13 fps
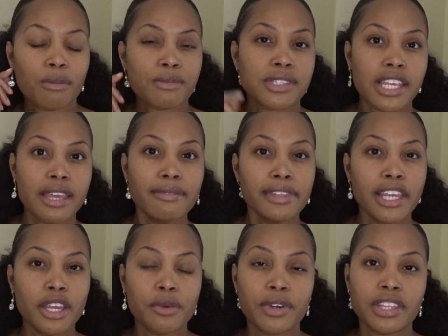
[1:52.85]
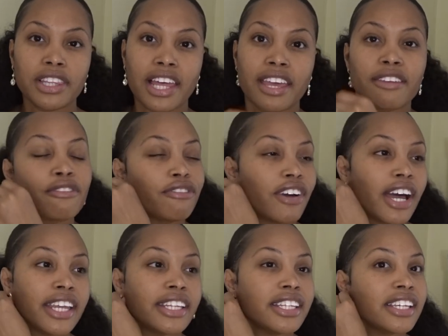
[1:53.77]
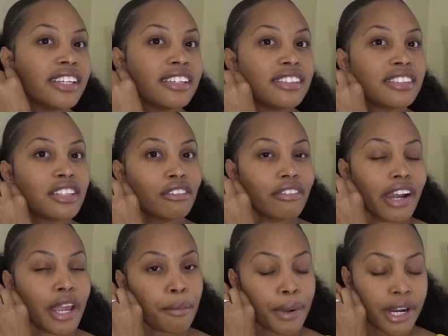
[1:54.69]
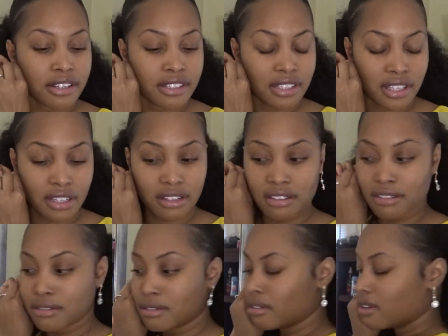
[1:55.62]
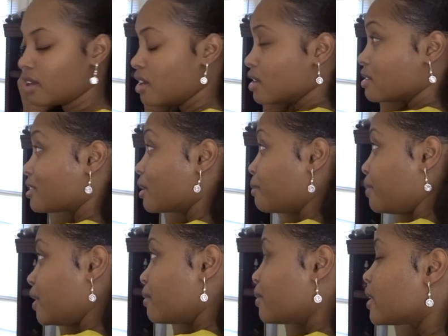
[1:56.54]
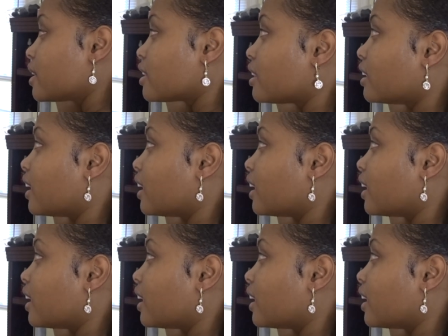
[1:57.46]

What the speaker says: Same thing with like finding the right person to be with.